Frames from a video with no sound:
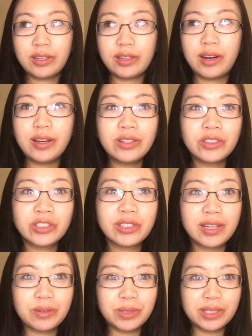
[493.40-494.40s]

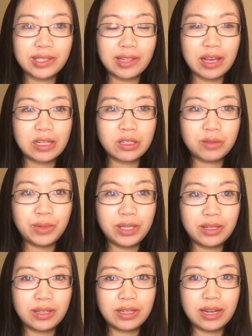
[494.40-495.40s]
understand what it's like to
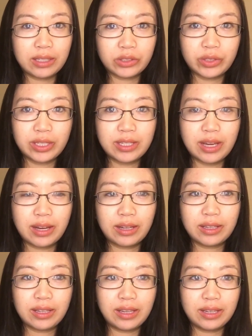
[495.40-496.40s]
be an x-ray tech
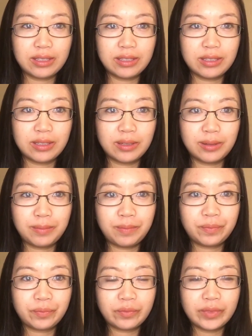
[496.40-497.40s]
and um,
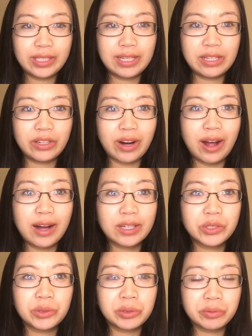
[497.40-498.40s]
get your
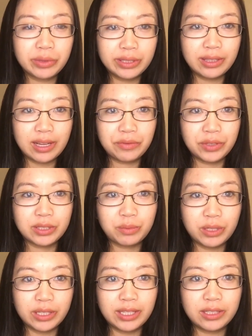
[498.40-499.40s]
actual real life
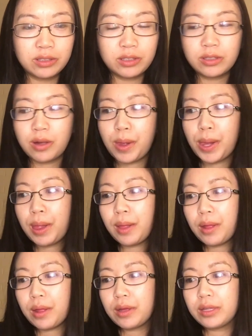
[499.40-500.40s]
experience.
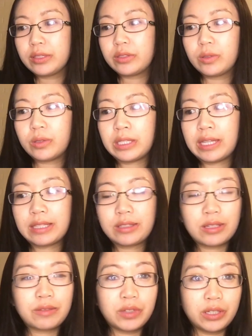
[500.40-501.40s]
So th that's
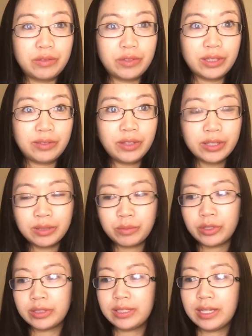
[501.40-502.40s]
like very, very, very
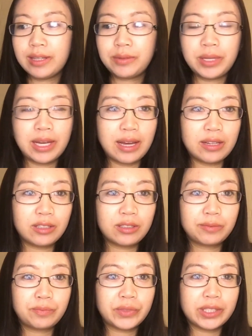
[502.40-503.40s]
important. And then we had a
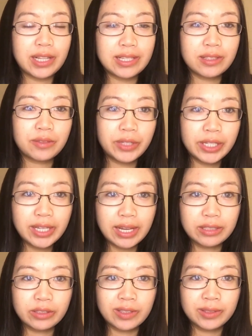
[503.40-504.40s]
class at the very
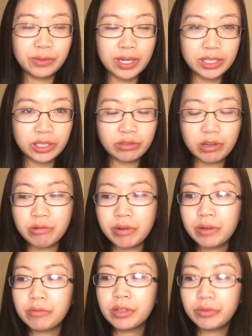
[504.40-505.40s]
end called Registry
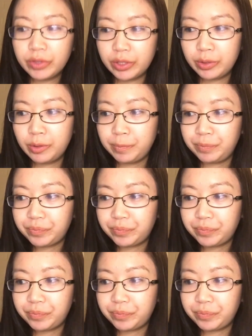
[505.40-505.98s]
Review,